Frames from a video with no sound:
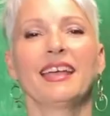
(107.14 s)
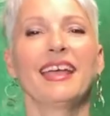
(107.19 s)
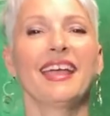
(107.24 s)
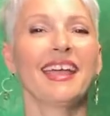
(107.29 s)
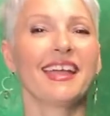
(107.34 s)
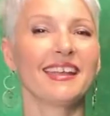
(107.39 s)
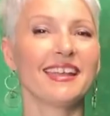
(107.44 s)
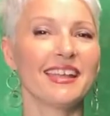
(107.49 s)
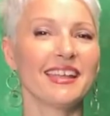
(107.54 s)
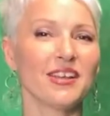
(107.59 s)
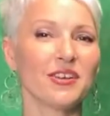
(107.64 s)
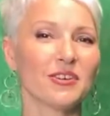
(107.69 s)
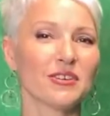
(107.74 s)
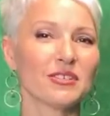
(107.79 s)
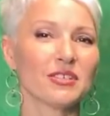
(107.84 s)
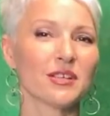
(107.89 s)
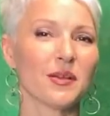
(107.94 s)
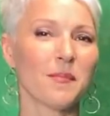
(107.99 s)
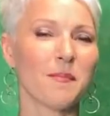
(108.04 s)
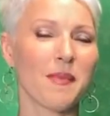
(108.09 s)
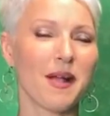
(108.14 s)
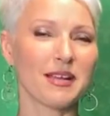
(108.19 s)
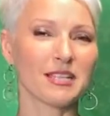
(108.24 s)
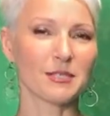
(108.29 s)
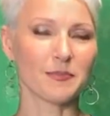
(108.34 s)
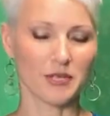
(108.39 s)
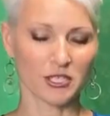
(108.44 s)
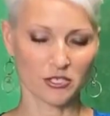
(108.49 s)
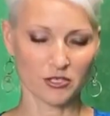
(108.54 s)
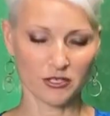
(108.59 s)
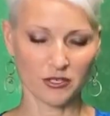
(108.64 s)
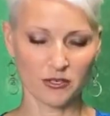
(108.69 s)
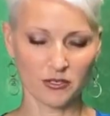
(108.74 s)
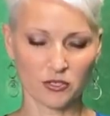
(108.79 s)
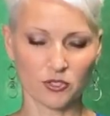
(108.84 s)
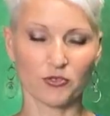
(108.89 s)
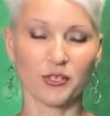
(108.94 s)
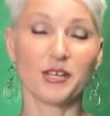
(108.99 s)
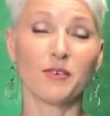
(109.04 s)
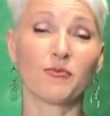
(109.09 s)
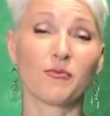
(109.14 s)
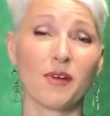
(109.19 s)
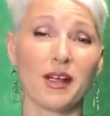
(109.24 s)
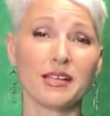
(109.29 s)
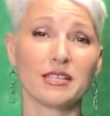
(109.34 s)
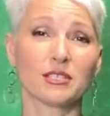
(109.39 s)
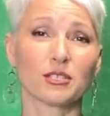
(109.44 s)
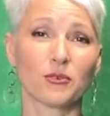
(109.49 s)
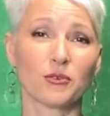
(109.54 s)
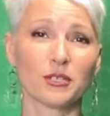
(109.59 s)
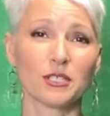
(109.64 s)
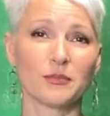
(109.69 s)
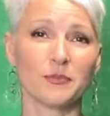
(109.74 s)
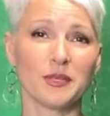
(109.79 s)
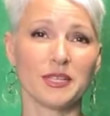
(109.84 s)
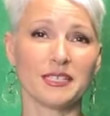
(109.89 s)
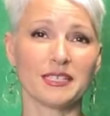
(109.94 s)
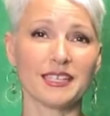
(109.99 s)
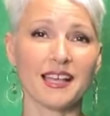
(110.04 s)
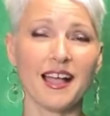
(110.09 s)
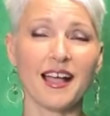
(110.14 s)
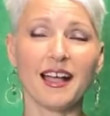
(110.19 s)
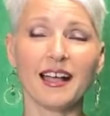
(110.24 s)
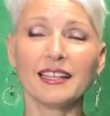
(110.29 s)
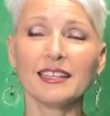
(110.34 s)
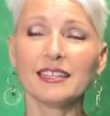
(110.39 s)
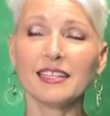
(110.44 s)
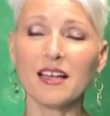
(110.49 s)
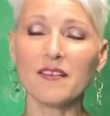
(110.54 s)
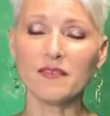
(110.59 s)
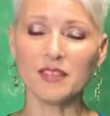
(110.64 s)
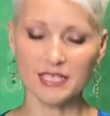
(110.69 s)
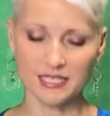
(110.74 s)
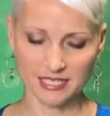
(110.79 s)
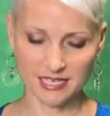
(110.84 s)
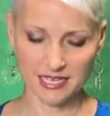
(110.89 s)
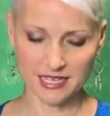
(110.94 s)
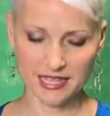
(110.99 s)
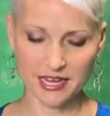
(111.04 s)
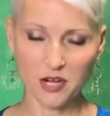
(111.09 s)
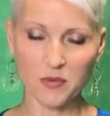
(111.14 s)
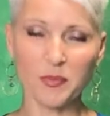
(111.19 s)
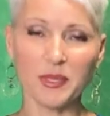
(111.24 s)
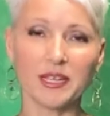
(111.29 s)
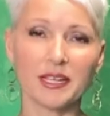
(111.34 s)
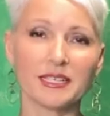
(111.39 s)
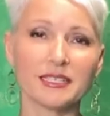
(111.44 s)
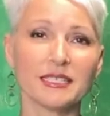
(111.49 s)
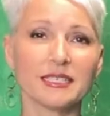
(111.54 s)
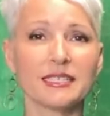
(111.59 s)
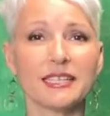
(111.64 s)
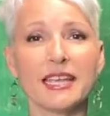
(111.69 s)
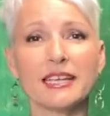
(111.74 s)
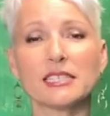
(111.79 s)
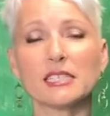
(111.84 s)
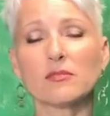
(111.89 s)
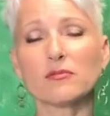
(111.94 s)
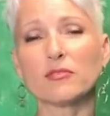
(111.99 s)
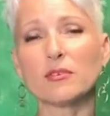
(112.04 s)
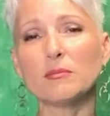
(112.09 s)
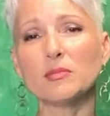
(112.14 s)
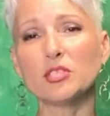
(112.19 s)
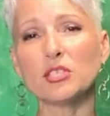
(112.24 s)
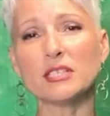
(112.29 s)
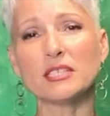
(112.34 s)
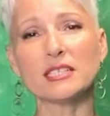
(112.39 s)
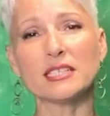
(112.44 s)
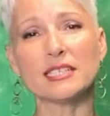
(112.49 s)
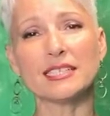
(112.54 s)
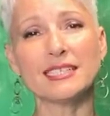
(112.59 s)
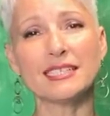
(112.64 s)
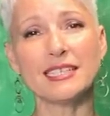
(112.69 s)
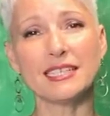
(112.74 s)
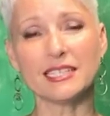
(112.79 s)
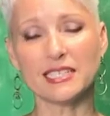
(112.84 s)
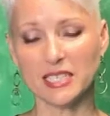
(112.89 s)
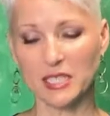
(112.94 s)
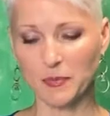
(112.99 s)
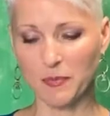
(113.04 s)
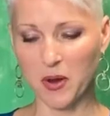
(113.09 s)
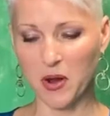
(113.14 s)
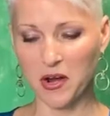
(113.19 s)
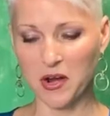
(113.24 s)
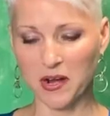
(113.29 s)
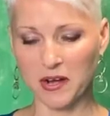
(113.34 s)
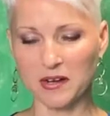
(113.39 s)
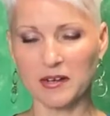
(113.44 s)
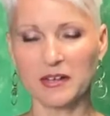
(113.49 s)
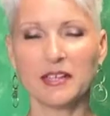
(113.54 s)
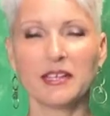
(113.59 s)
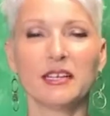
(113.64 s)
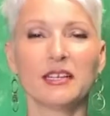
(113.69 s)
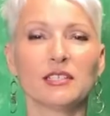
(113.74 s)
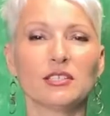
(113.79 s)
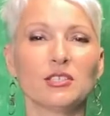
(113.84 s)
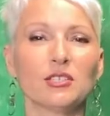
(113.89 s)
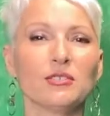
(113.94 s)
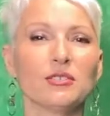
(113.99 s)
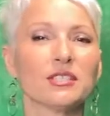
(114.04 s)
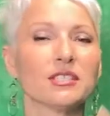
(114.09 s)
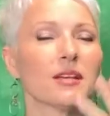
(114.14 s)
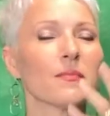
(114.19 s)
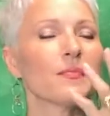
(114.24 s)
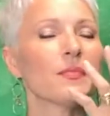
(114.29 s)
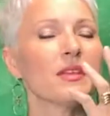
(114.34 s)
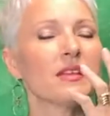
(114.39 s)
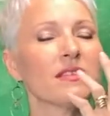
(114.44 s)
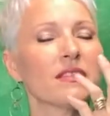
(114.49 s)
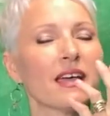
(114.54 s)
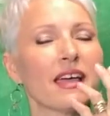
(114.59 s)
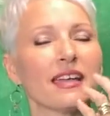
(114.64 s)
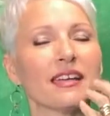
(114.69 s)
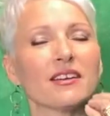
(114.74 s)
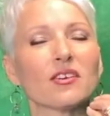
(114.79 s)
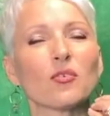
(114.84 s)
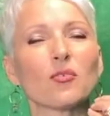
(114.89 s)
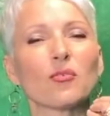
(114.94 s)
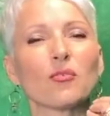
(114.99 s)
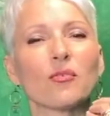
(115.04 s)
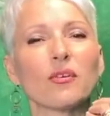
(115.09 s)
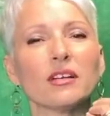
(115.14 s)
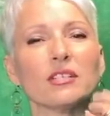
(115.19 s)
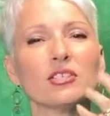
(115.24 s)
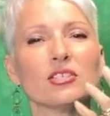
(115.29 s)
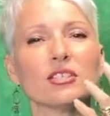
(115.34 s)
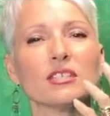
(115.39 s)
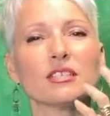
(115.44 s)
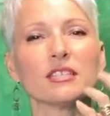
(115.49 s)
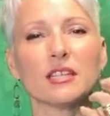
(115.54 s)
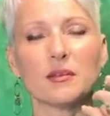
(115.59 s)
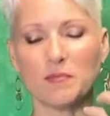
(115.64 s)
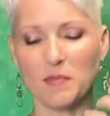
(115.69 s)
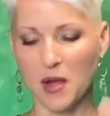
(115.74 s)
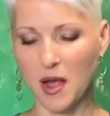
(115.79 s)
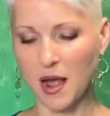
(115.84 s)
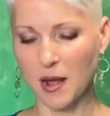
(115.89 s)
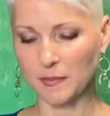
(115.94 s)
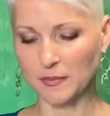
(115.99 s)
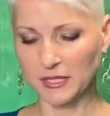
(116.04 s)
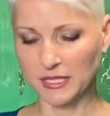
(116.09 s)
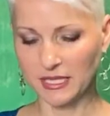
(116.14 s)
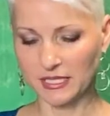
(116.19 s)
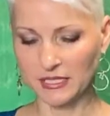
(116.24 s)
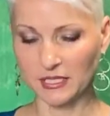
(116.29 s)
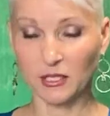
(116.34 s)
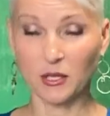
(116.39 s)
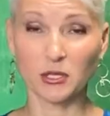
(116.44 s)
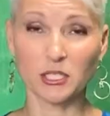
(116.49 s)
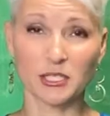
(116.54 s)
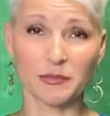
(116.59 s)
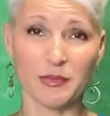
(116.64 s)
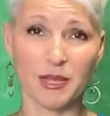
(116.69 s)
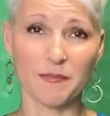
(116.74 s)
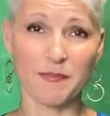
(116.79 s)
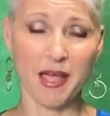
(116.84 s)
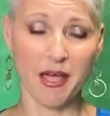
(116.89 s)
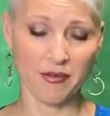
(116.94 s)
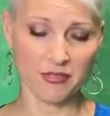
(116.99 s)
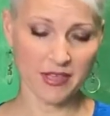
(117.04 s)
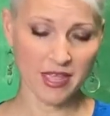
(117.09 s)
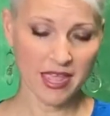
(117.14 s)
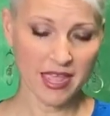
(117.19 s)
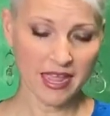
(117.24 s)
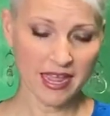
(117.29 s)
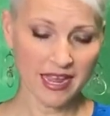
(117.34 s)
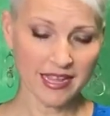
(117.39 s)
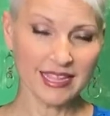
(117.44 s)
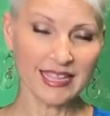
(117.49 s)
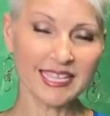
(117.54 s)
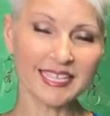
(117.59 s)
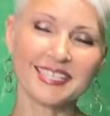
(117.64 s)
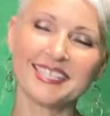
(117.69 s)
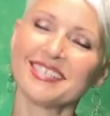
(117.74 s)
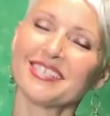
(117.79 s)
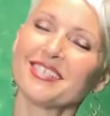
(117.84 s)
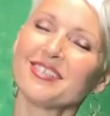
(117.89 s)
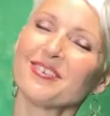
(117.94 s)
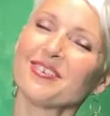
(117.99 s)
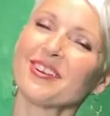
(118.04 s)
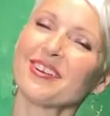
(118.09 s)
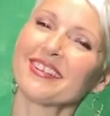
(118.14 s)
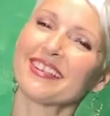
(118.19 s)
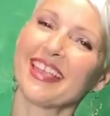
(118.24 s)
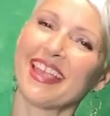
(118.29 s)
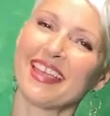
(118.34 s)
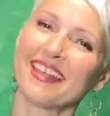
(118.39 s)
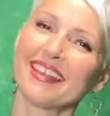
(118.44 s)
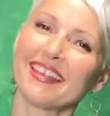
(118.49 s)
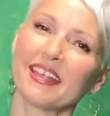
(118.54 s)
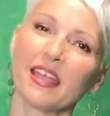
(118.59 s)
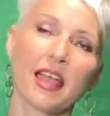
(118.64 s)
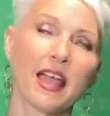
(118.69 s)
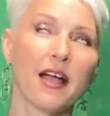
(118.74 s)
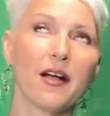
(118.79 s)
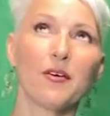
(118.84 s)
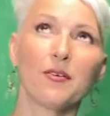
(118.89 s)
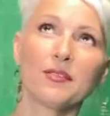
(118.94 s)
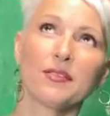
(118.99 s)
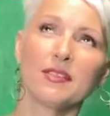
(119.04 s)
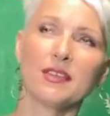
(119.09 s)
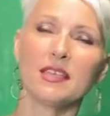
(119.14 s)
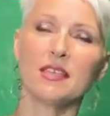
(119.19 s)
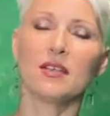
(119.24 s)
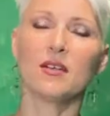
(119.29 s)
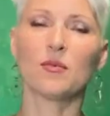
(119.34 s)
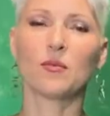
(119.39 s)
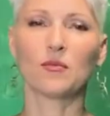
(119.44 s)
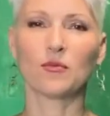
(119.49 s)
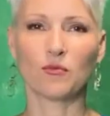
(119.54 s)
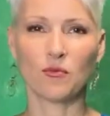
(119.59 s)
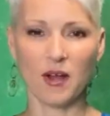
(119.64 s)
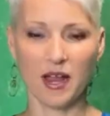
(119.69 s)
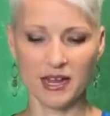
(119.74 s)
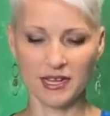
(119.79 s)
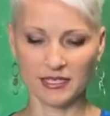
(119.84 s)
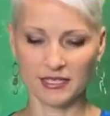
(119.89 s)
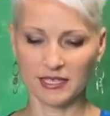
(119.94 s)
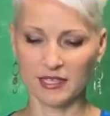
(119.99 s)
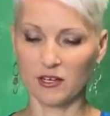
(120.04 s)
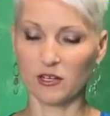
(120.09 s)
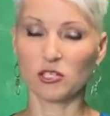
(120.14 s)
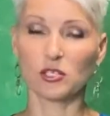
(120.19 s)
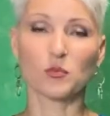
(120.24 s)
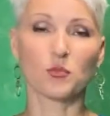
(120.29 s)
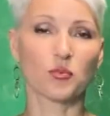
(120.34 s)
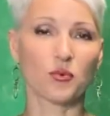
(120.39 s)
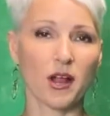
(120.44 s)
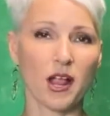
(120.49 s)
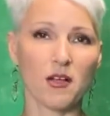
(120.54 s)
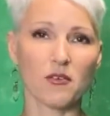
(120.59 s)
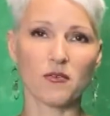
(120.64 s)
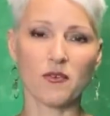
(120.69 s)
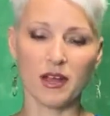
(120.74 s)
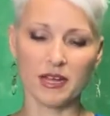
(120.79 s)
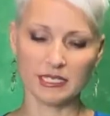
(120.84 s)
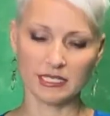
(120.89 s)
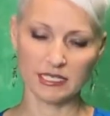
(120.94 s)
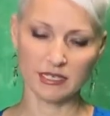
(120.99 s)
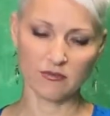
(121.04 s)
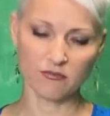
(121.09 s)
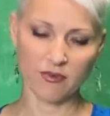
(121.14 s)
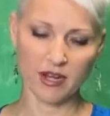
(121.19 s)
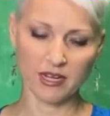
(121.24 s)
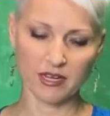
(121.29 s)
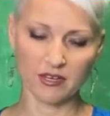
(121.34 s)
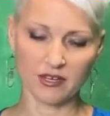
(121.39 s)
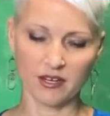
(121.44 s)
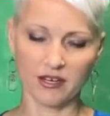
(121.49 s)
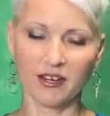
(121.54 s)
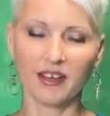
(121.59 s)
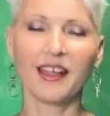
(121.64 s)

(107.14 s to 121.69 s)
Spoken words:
And here's my special little treat, Rice Krispies. I love this in there because it takes it from just a dense bar to something that crunches and pops as it goes in my mouth. And this is the organic, healthy rice. There's brown rice and regular.